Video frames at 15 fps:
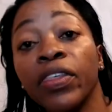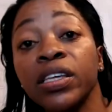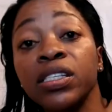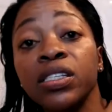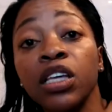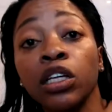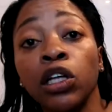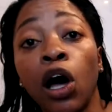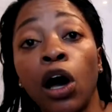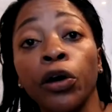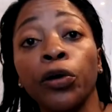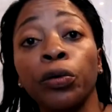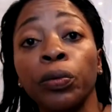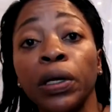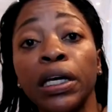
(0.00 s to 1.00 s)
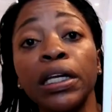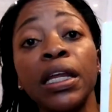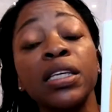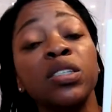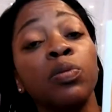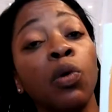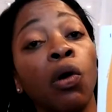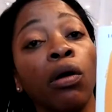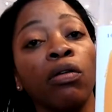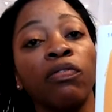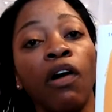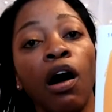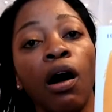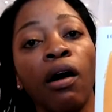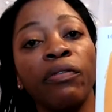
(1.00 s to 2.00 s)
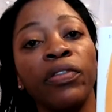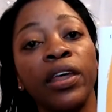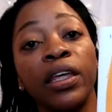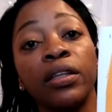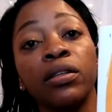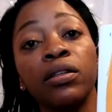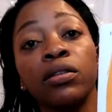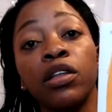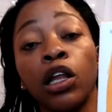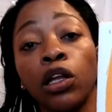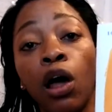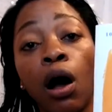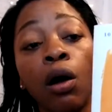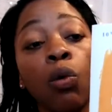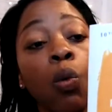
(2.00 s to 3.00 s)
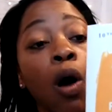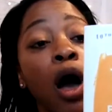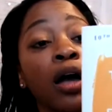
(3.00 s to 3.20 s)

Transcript: This is a longer read. It's more involved than the long